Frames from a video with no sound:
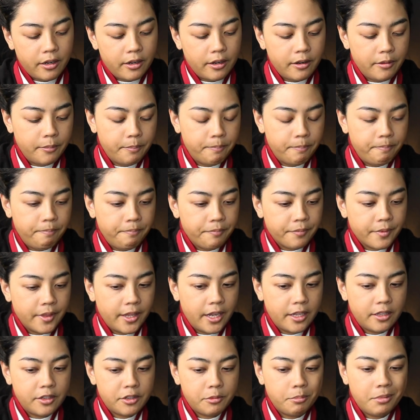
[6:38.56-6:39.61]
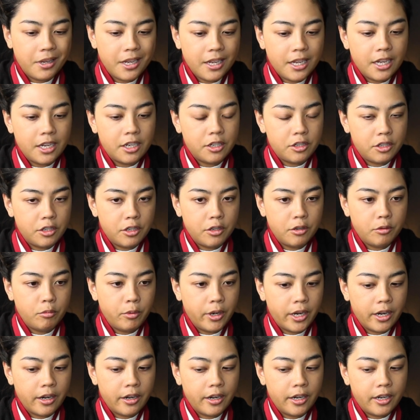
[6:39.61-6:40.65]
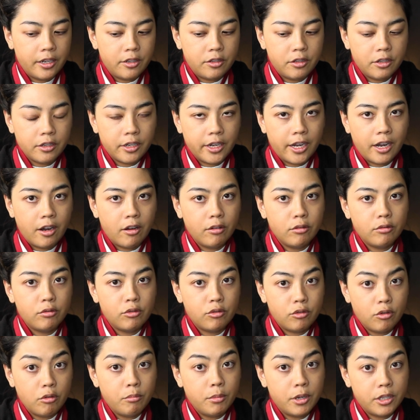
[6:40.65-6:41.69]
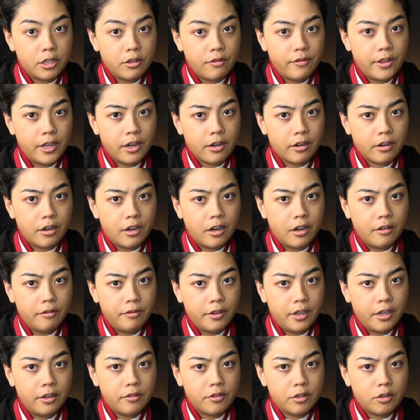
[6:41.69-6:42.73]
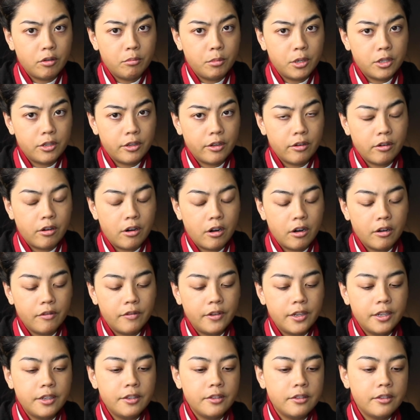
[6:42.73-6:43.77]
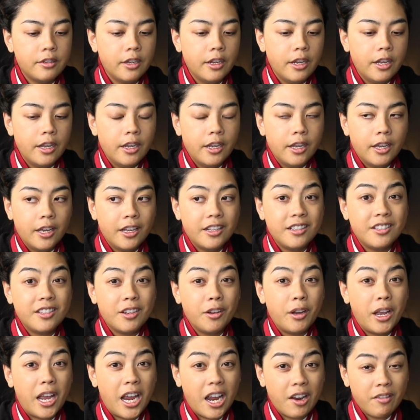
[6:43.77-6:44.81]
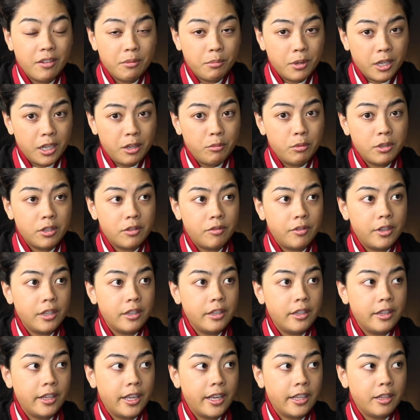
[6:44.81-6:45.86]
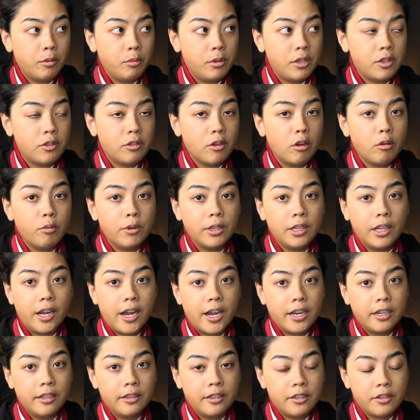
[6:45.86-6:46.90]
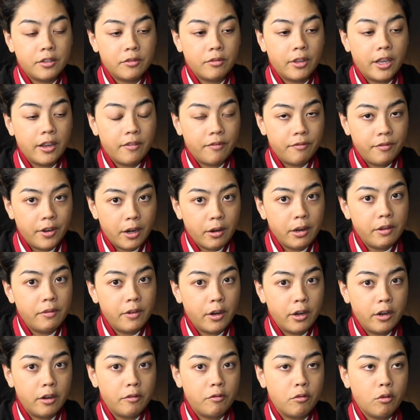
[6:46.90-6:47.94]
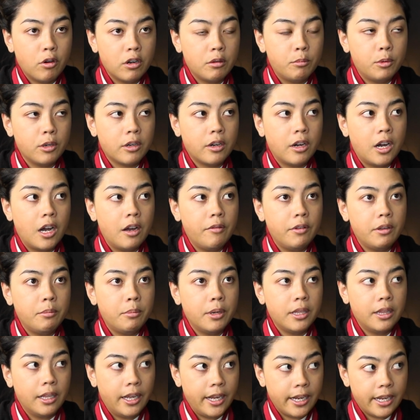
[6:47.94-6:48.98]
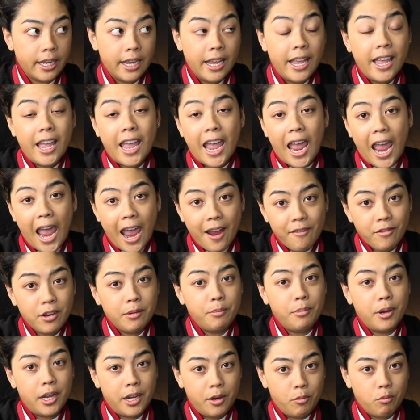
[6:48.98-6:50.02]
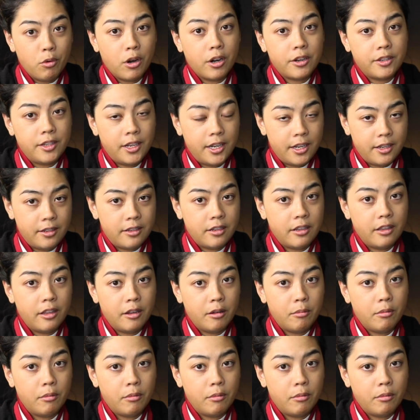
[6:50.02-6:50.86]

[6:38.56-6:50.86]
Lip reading: they had this big issue where it took out so much of their coffee, of so much their harvest. And so everybody was feeling that we so relied on this like very, very affordable coffee, but like everybody works it into